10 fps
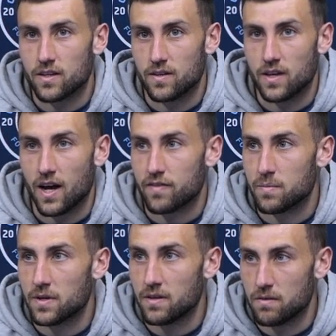you have to
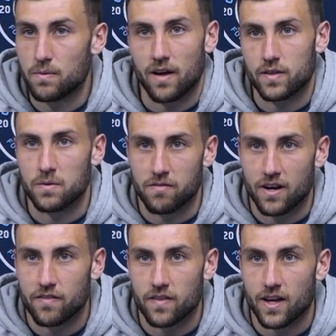be
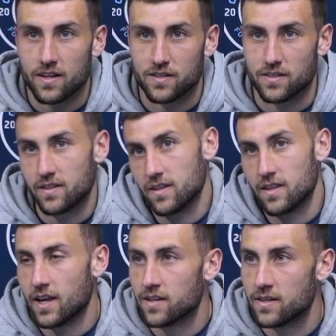ready for that, because at
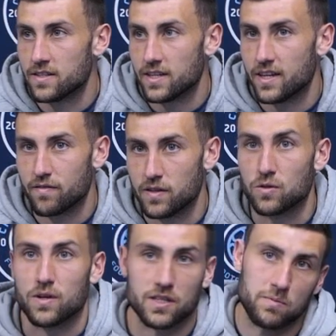the end of the day, if you
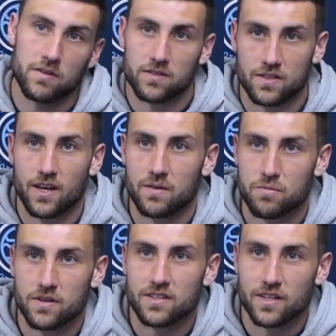don't experience that in
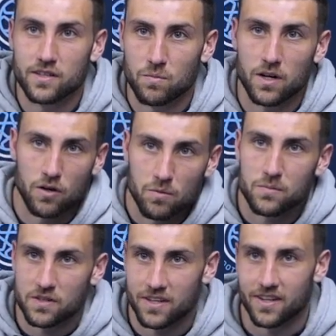pre-season, when it
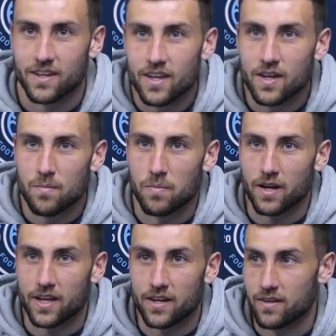comes to
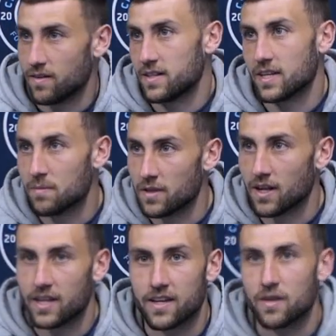playing a team in the
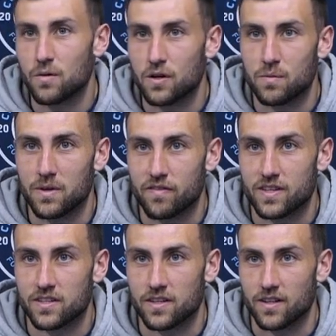league who are going to be
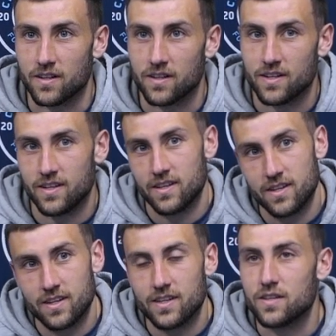physical,
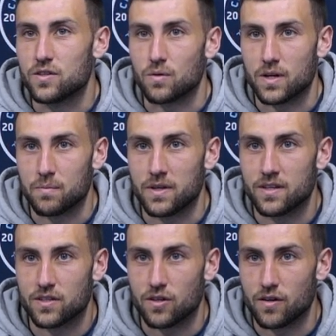you don't want to be
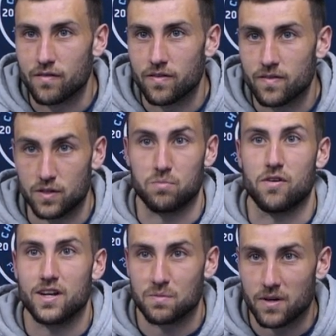sort of
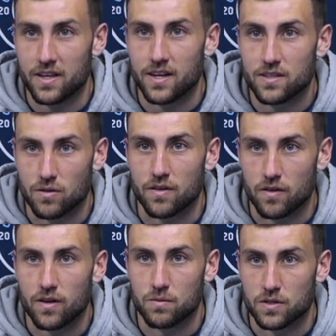surprised by that. So I
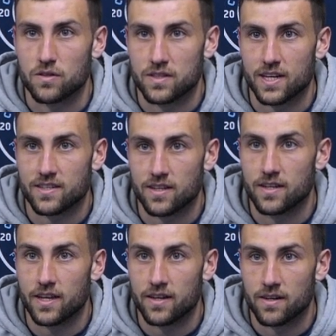thought it was a good test
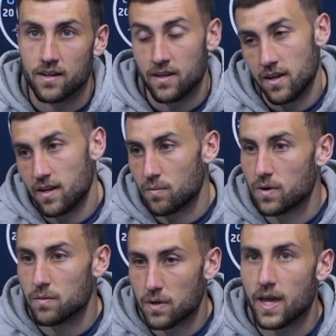today, and
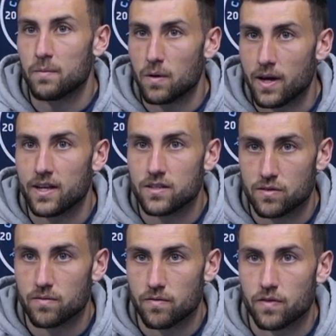we kept our
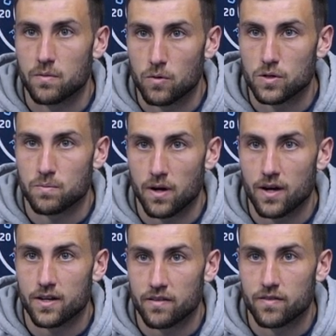heads for the most
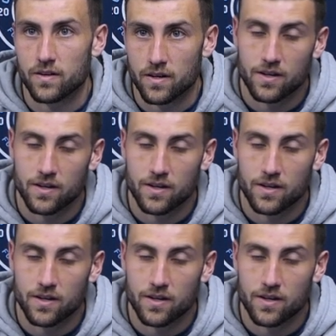part, even